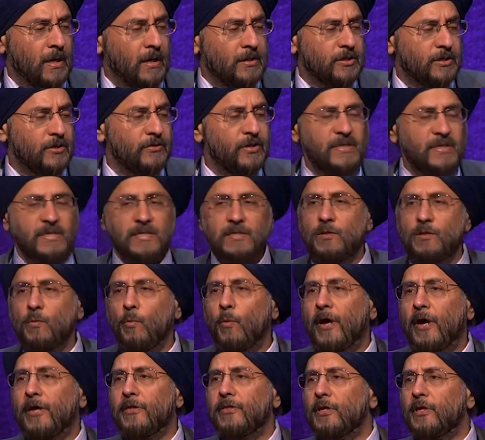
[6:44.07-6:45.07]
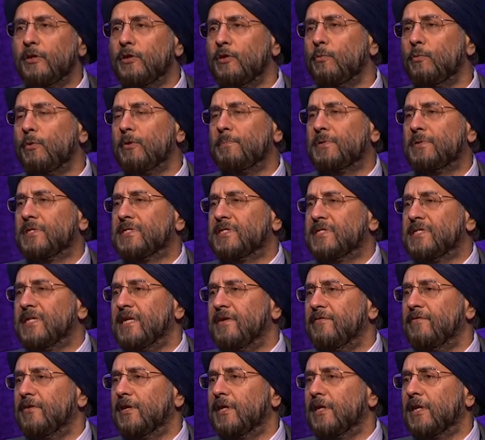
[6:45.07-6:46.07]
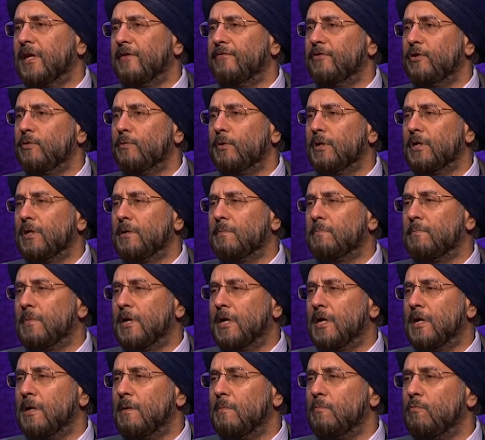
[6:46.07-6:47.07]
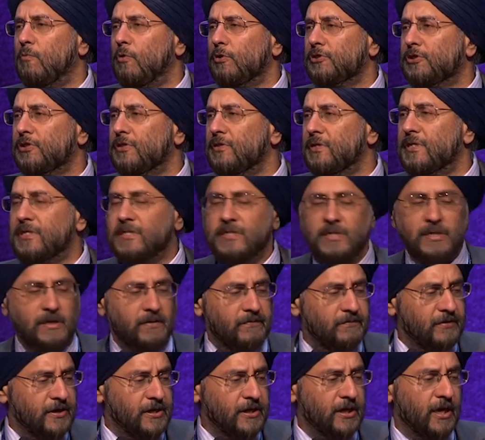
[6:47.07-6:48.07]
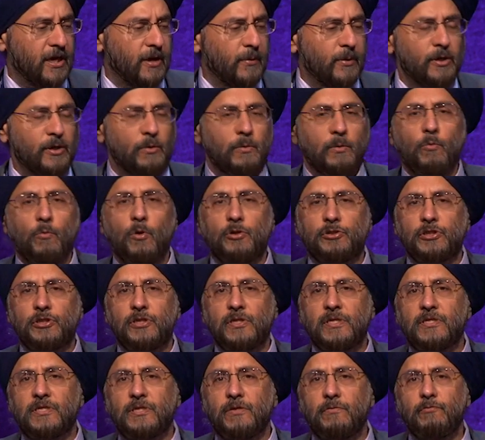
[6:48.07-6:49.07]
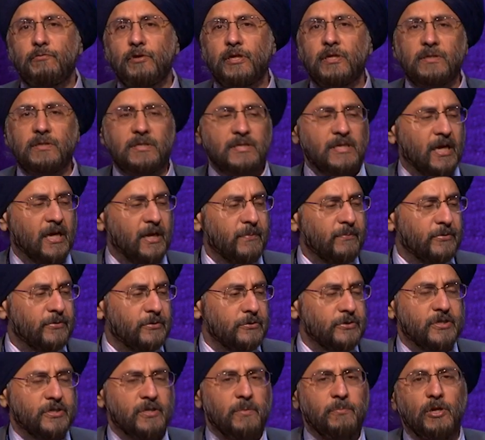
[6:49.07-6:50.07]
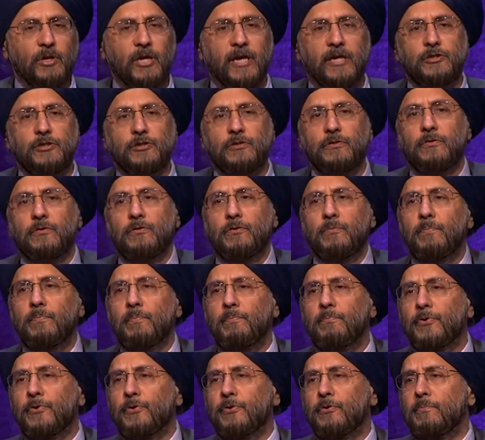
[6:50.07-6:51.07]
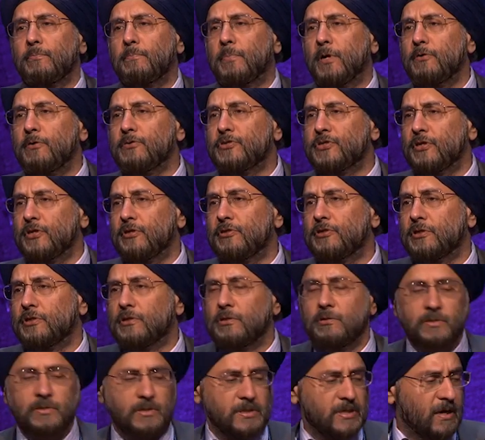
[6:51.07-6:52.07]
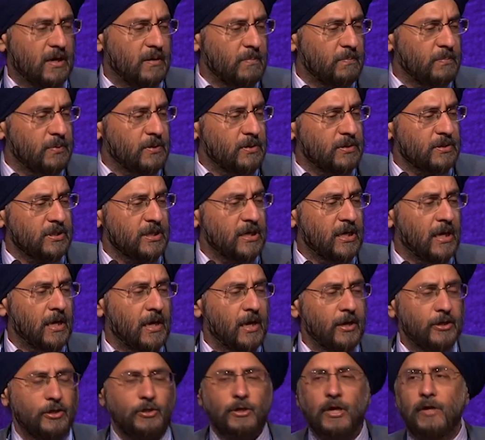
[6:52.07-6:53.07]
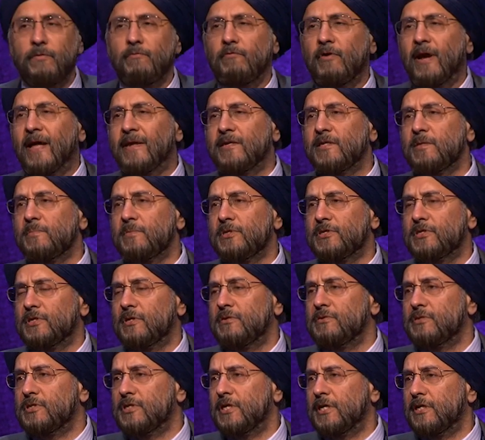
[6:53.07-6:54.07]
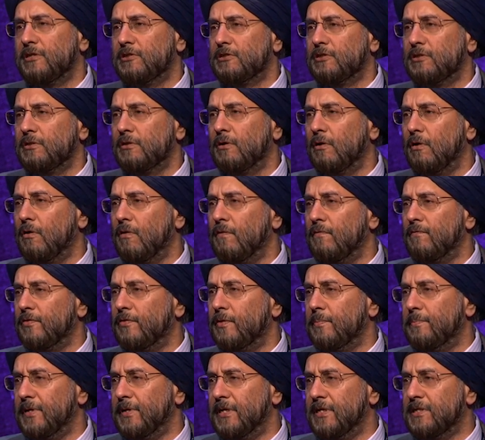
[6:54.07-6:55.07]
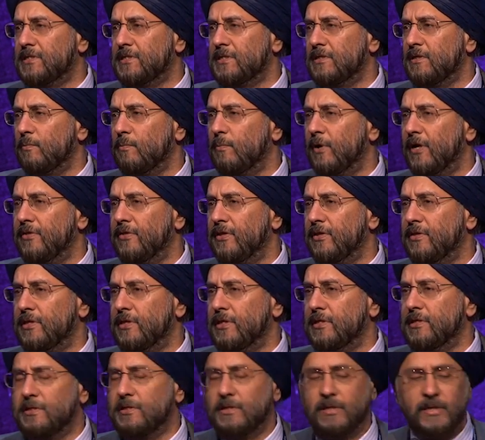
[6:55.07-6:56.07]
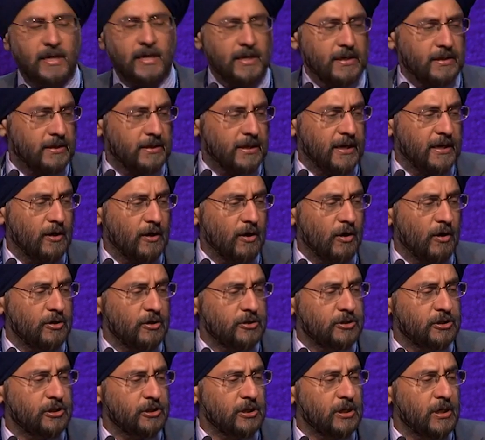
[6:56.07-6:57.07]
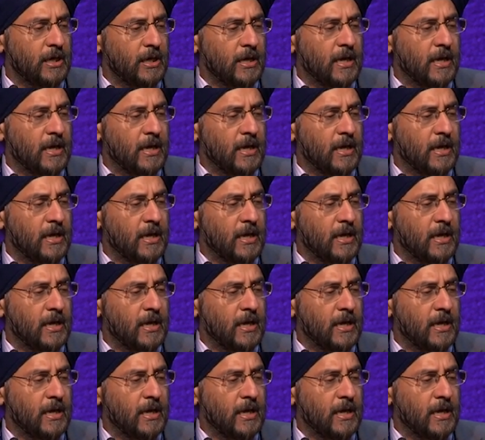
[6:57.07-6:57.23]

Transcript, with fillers: So this is the way that you would perceive it if you were watching this in a video and you were watching this in real time through simulation, through post-surgical samples. You get random association of the beads in the way that they lodge,